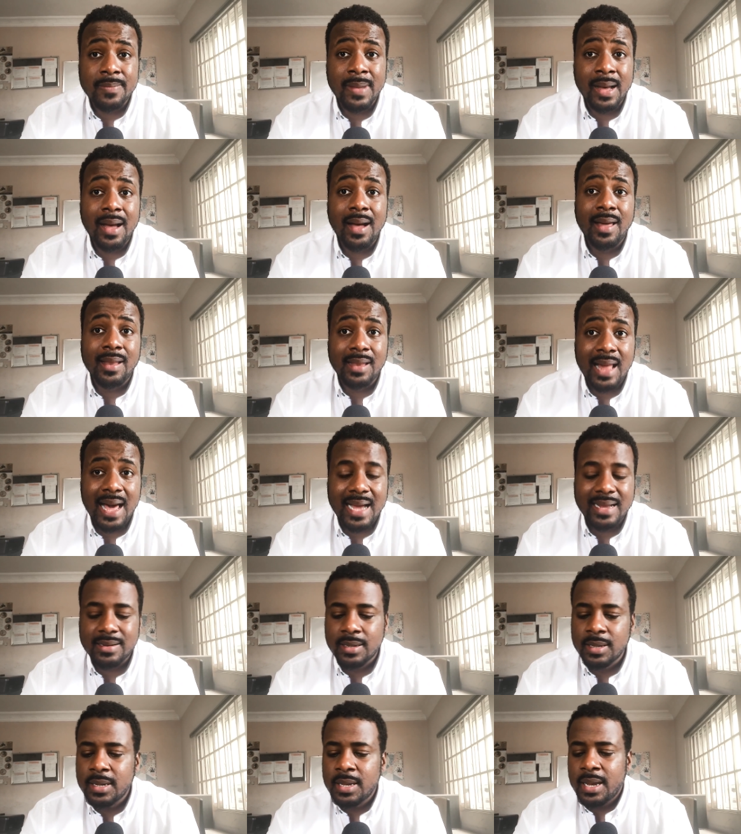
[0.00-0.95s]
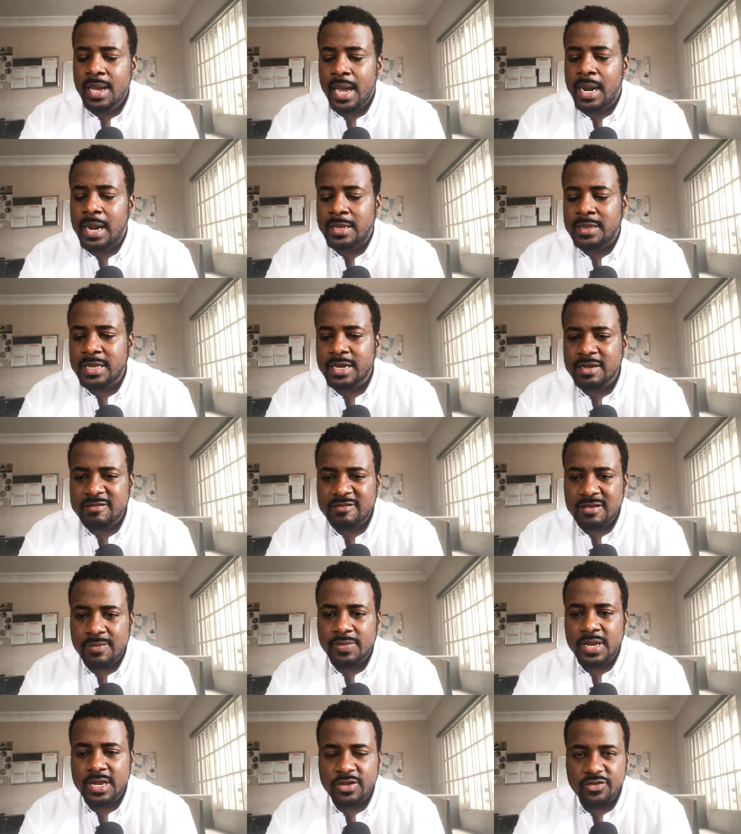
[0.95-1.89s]
him a lot. And I think it's
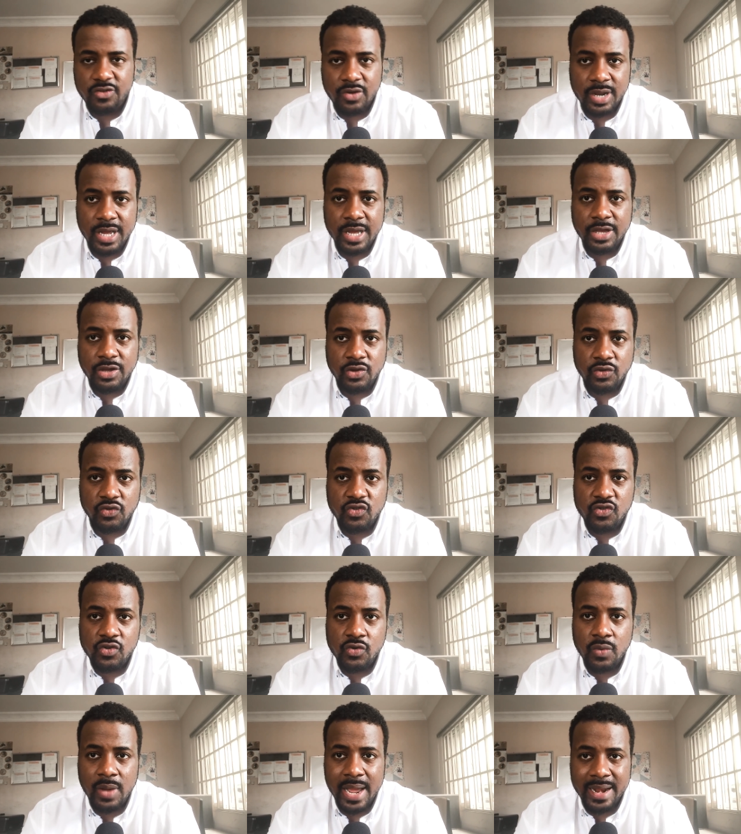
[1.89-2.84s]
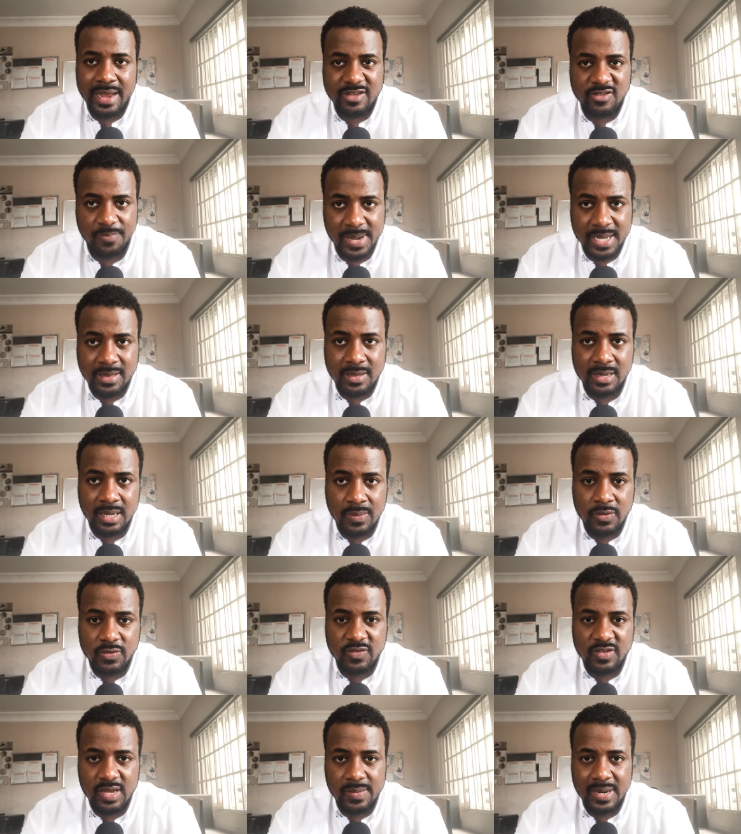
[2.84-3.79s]
something he's going to get used to and expect the
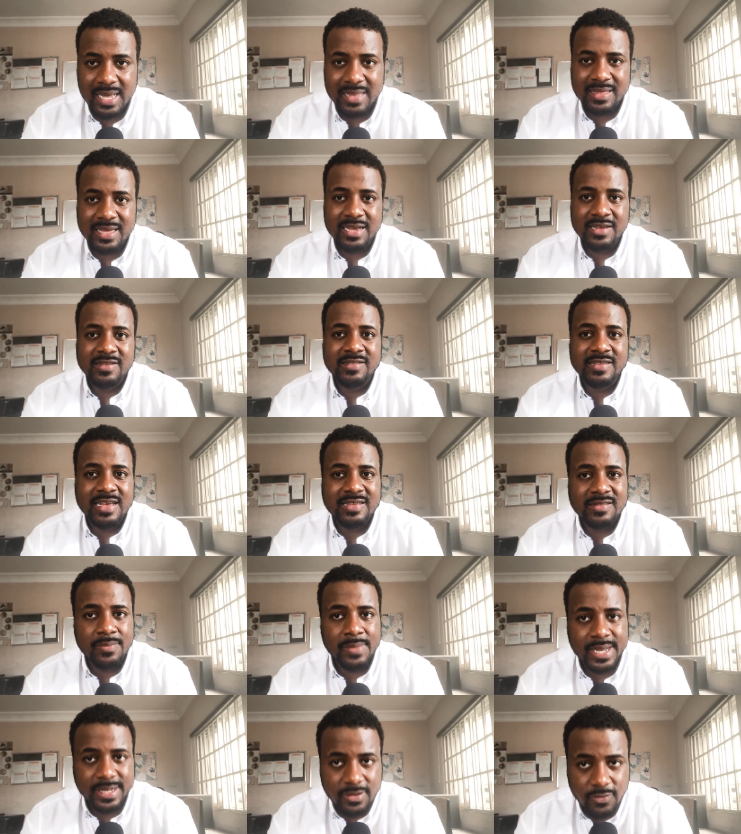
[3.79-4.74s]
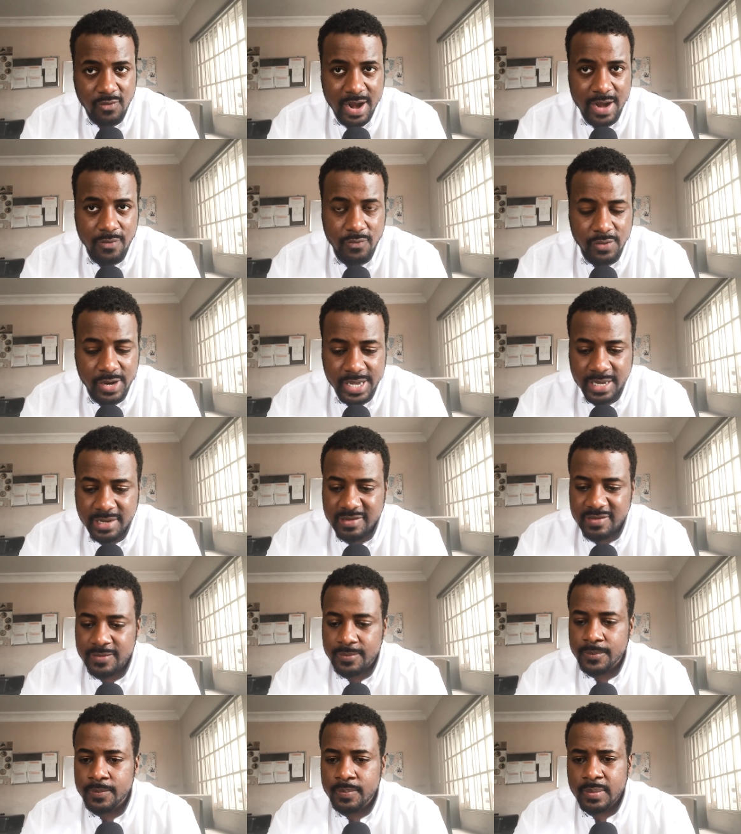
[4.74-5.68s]
double team. And I think he just has to make the right
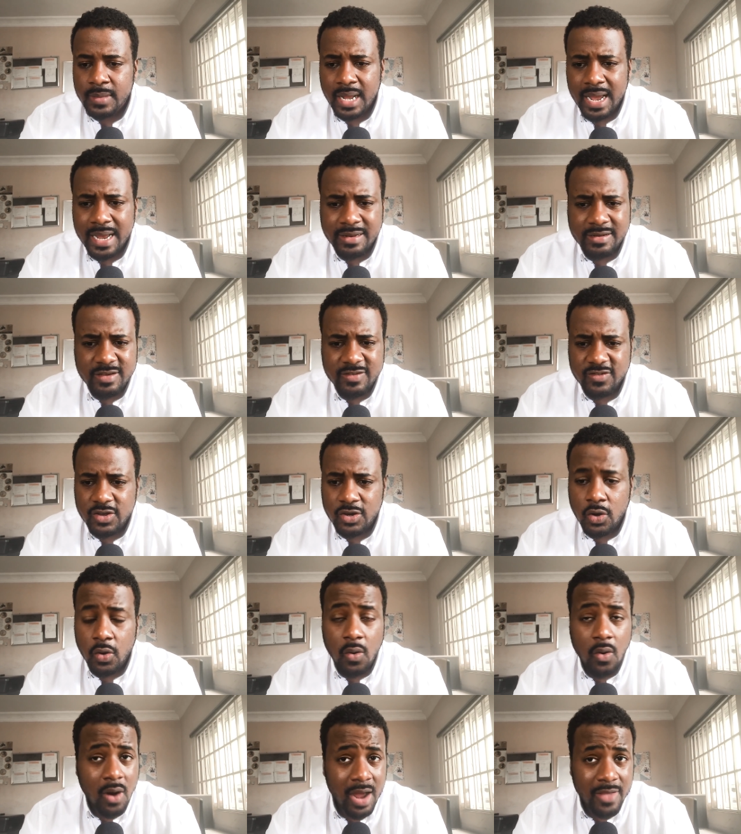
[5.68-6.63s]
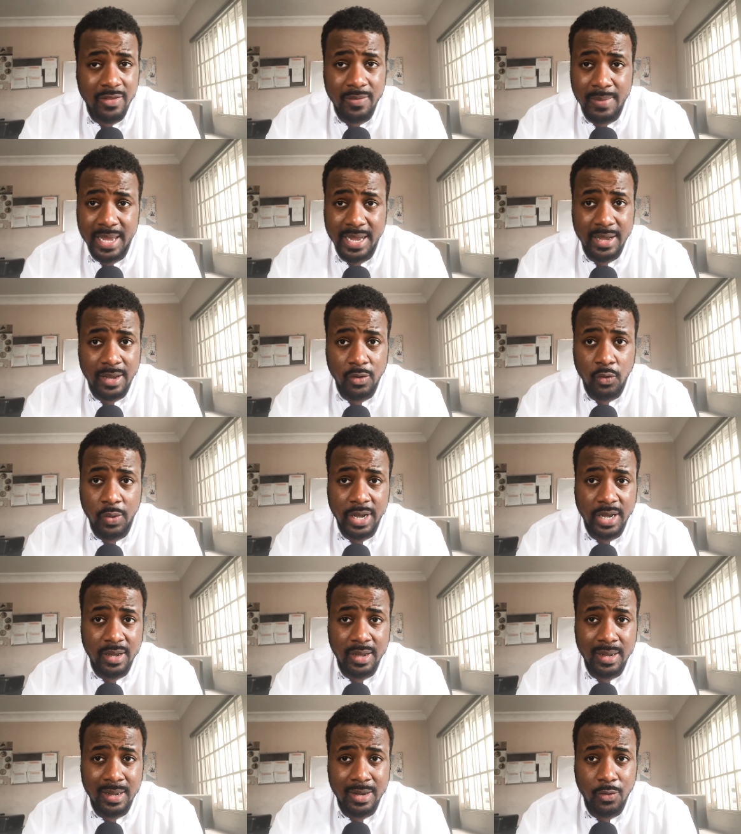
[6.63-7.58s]
reads and just, you know, or either make a
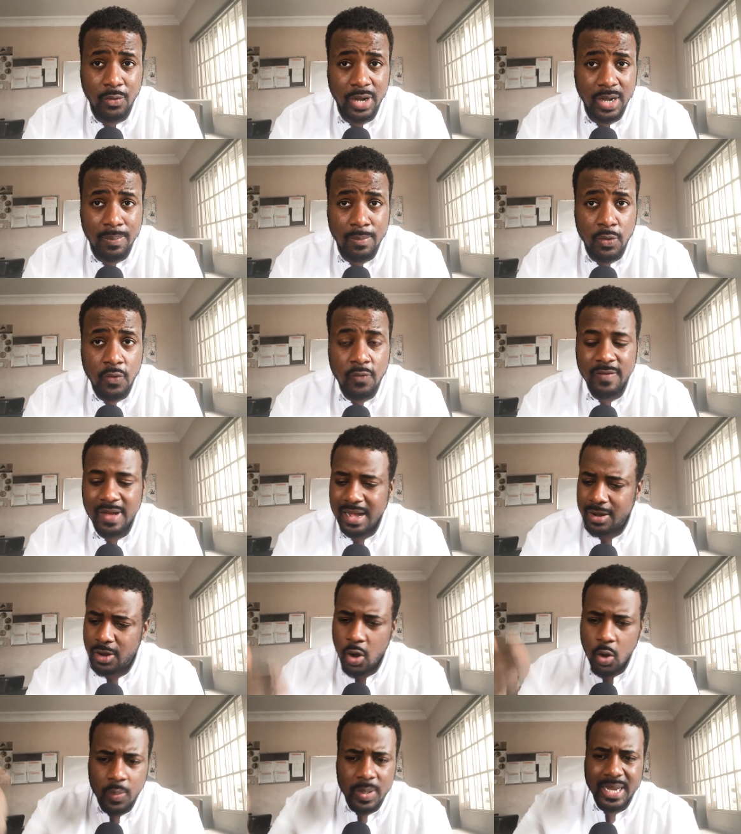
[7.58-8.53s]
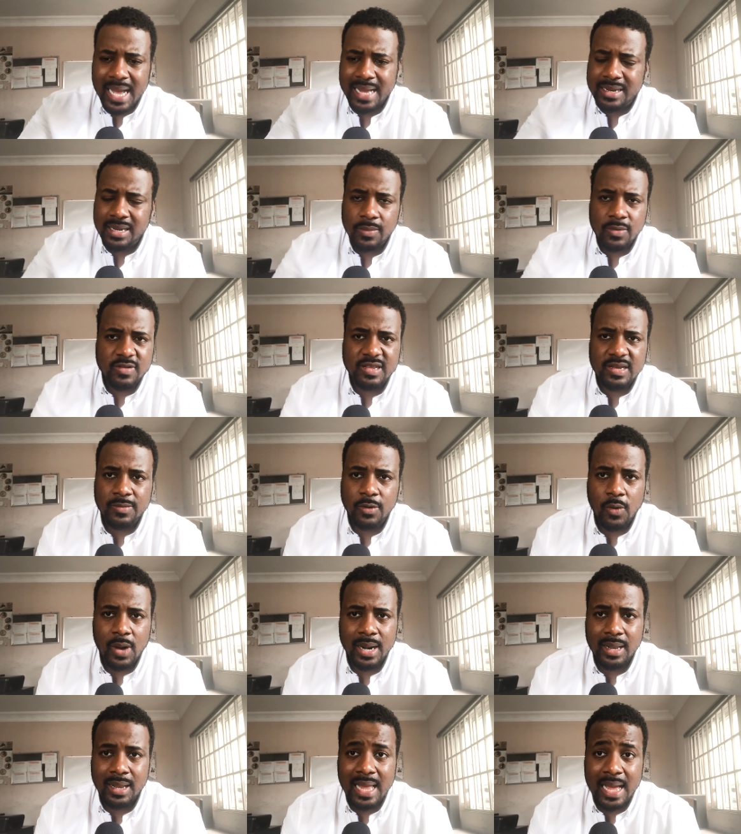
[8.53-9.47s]
quick move. Kobe got double teamed
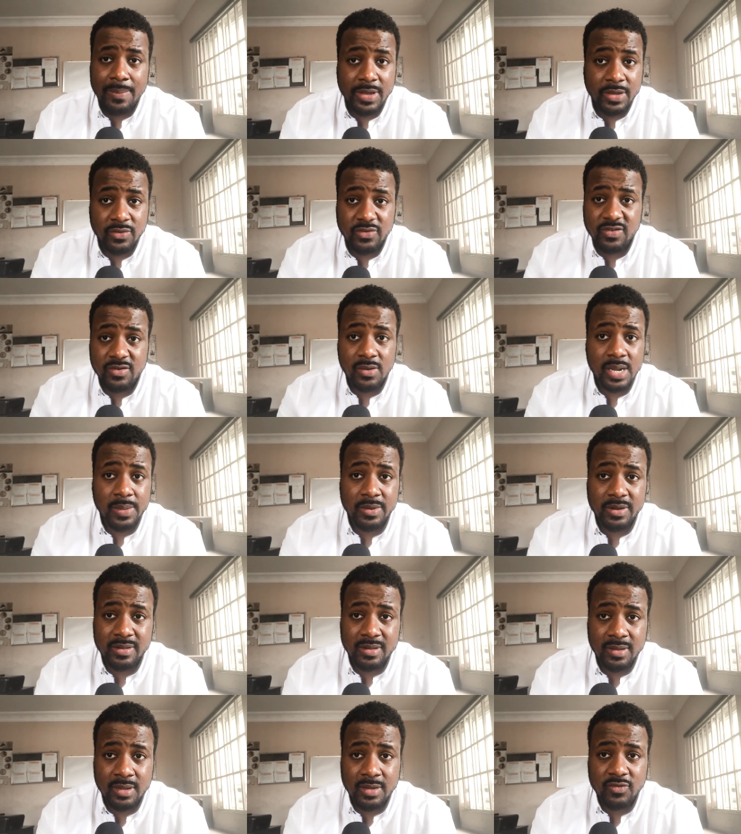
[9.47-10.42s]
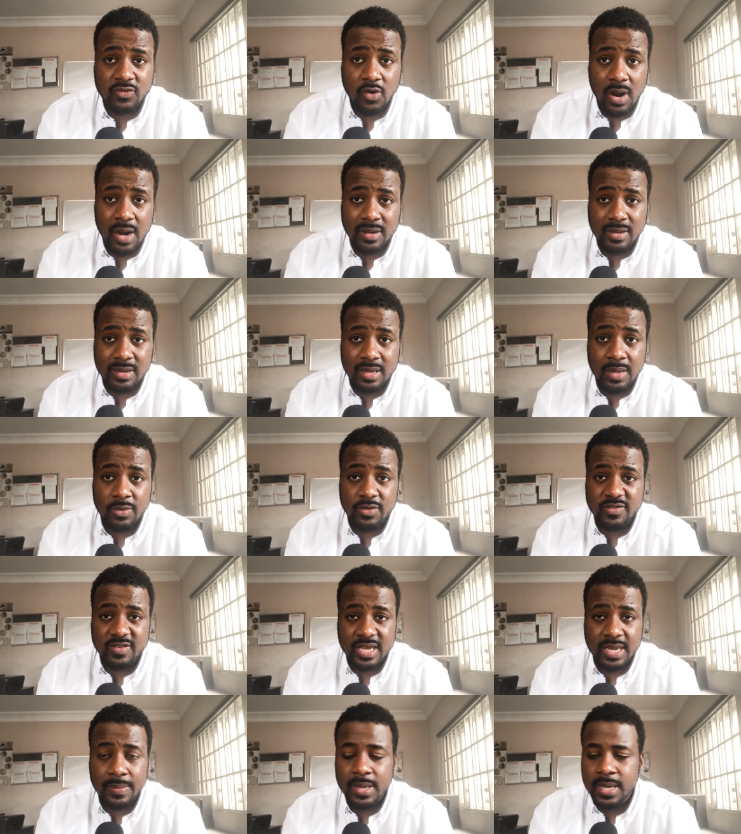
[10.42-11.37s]
quite a lot, but he was still able to score out of the double
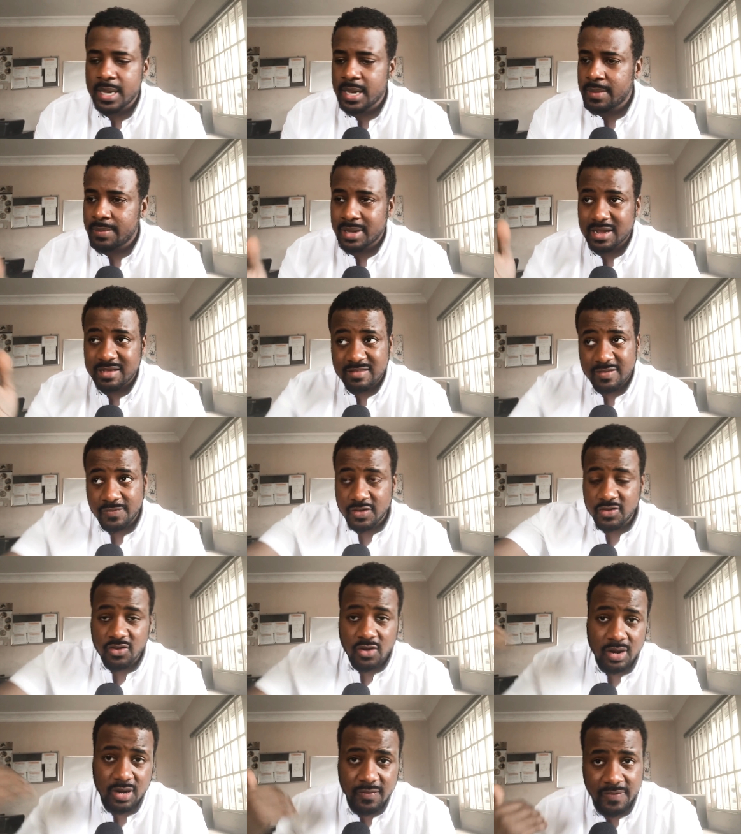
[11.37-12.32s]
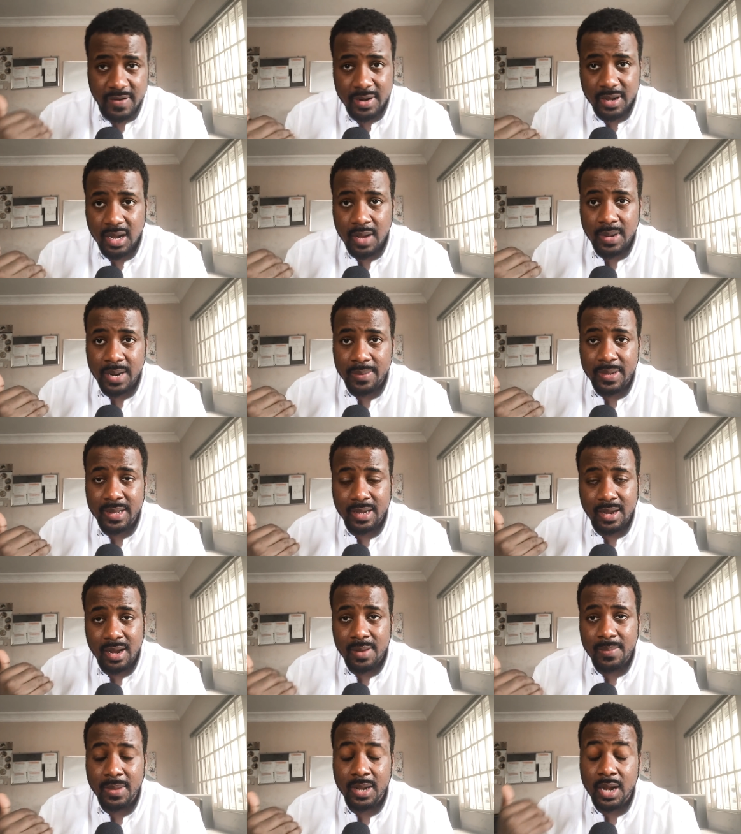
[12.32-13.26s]
team, because if you saw a defender
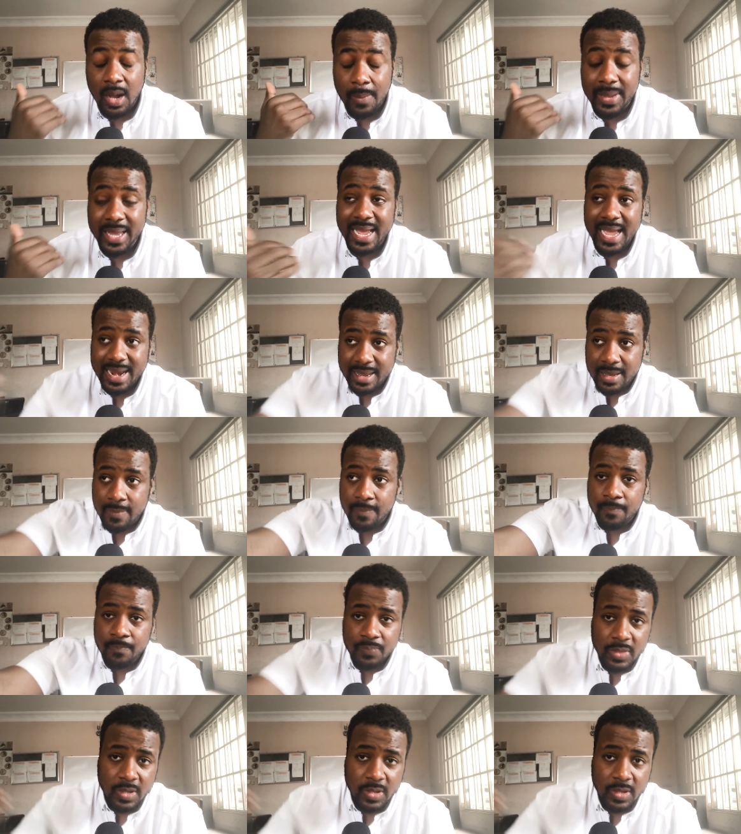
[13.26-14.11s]
coming at him